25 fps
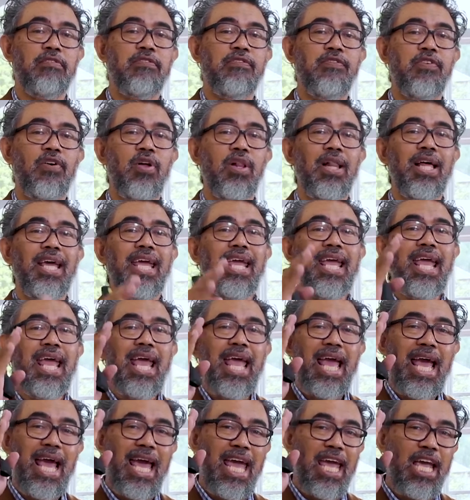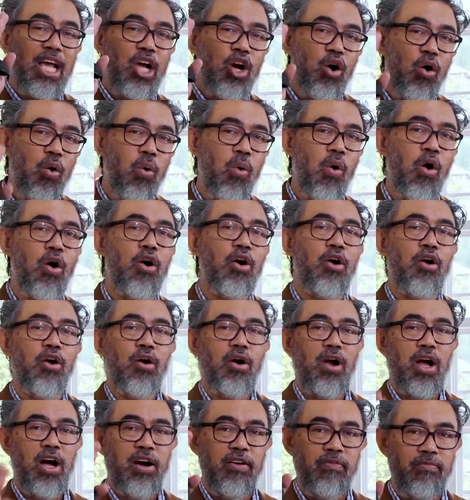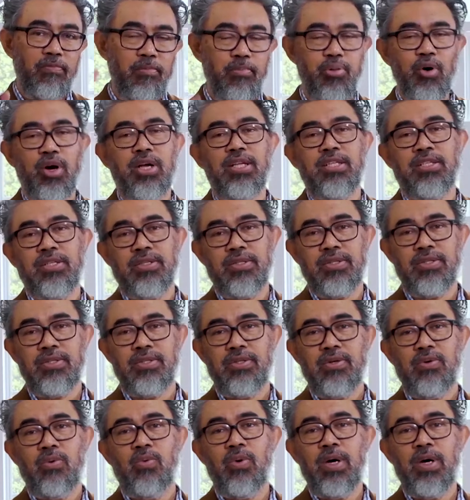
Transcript: fully a quarter of Britons